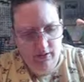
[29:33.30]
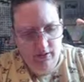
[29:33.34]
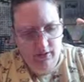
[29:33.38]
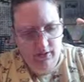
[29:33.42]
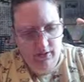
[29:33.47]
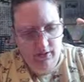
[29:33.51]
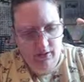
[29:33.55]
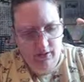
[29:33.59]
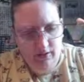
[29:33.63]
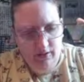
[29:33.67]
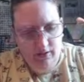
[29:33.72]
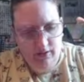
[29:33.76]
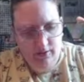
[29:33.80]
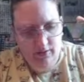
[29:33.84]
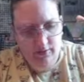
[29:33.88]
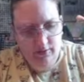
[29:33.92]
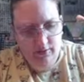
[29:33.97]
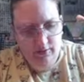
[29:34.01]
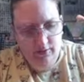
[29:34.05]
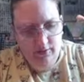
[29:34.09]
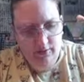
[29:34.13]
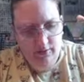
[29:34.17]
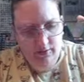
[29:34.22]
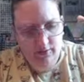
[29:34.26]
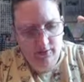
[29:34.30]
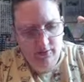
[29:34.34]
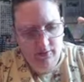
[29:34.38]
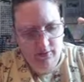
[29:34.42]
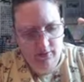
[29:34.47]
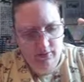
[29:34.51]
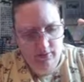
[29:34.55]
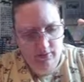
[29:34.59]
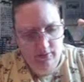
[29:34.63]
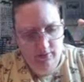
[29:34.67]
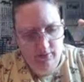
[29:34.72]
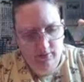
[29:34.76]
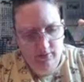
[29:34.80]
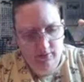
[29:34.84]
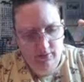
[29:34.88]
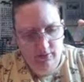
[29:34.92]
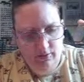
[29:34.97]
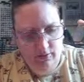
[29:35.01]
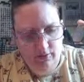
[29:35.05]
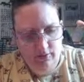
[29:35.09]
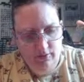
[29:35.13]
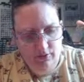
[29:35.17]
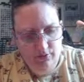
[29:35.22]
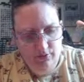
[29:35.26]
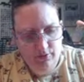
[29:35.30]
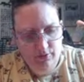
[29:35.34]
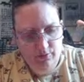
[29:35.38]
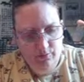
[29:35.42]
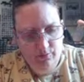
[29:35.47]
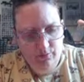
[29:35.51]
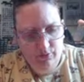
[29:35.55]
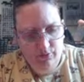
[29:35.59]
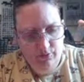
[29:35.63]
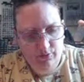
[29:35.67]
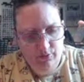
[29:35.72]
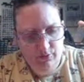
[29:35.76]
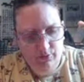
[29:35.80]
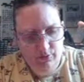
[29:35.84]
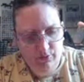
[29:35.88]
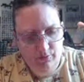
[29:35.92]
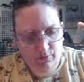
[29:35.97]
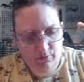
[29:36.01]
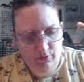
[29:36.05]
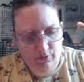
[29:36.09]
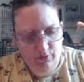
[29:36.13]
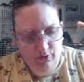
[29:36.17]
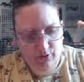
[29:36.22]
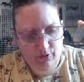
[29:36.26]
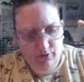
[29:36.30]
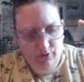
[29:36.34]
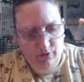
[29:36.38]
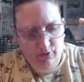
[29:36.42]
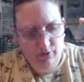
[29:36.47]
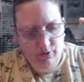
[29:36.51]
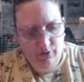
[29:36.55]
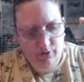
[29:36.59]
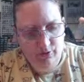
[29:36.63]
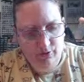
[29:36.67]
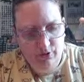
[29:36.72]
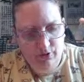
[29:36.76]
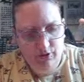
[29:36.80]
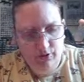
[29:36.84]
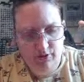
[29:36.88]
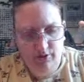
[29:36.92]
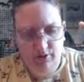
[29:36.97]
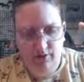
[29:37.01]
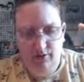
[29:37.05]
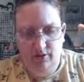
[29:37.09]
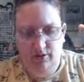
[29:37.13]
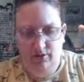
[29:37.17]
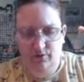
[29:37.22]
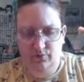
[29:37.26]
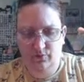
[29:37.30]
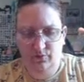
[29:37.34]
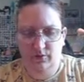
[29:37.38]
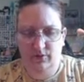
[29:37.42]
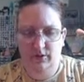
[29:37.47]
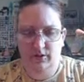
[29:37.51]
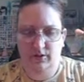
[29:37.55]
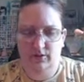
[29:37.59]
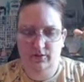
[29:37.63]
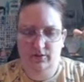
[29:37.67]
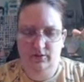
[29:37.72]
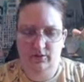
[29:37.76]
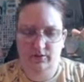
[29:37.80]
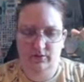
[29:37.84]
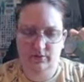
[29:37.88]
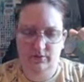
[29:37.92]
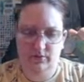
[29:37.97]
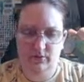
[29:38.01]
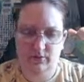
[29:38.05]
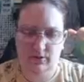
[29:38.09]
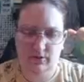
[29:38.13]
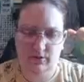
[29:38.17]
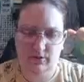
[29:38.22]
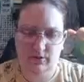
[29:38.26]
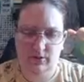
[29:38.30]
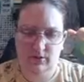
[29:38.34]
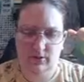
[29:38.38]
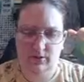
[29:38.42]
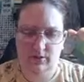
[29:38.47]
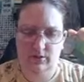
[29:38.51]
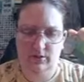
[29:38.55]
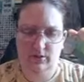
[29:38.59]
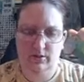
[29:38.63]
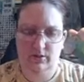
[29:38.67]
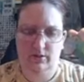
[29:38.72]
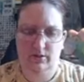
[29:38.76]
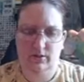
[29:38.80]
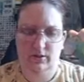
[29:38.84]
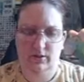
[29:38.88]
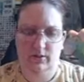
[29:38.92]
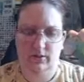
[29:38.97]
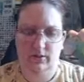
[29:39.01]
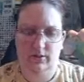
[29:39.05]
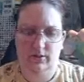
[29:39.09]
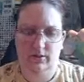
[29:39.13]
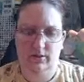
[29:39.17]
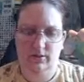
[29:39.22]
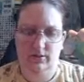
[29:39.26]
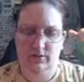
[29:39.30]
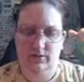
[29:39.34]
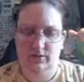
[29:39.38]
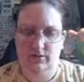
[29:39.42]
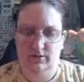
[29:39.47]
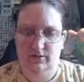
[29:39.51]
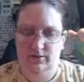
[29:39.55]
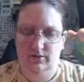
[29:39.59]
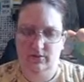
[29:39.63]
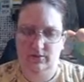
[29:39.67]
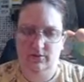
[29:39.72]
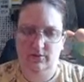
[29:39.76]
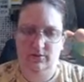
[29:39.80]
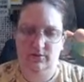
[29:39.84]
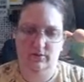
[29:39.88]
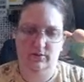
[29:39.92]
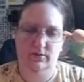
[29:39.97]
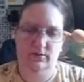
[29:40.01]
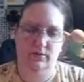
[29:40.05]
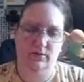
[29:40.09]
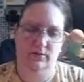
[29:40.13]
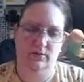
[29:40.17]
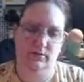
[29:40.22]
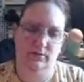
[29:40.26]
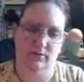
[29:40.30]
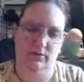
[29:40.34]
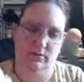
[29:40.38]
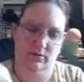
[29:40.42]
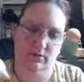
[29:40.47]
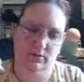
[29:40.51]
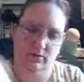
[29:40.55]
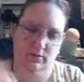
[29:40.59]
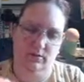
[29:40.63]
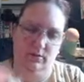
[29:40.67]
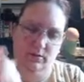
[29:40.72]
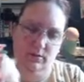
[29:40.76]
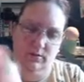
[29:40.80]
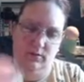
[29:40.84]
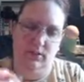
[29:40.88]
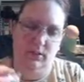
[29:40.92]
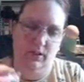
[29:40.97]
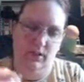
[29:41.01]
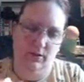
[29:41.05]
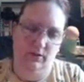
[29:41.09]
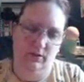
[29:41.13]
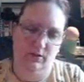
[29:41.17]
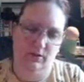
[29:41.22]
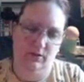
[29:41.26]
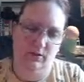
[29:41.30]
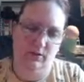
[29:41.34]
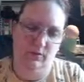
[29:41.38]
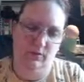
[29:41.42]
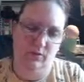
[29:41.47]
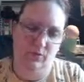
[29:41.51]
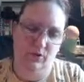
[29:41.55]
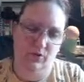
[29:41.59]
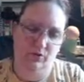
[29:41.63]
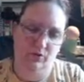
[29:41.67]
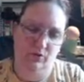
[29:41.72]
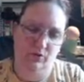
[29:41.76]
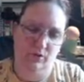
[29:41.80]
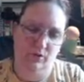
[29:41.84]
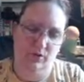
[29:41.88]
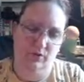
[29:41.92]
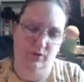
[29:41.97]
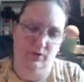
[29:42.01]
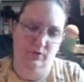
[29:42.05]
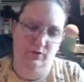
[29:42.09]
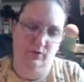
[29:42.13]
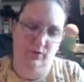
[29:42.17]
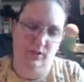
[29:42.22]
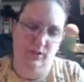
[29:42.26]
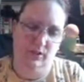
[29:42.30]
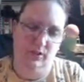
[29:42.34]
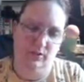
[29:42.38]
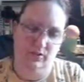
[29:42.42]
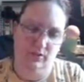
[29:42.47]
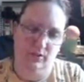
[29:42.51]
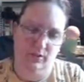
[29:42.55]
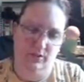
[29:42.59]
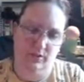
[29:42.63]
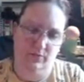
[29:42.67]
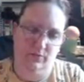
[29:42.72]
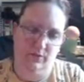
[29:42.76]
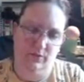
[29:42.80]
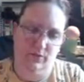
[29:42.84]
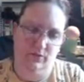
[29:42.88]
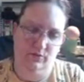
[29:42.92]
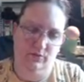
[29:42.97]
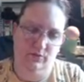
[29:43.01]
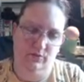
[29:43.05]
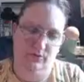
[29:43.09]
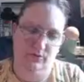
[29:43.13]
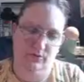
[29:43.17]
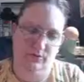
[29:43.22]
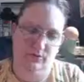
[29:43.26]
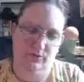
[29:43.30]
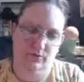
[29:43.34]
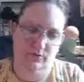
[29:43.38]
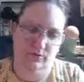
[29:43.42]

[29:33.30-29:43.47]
like that. Dollar Tree wood glue works just as well as actually most other things that I've used.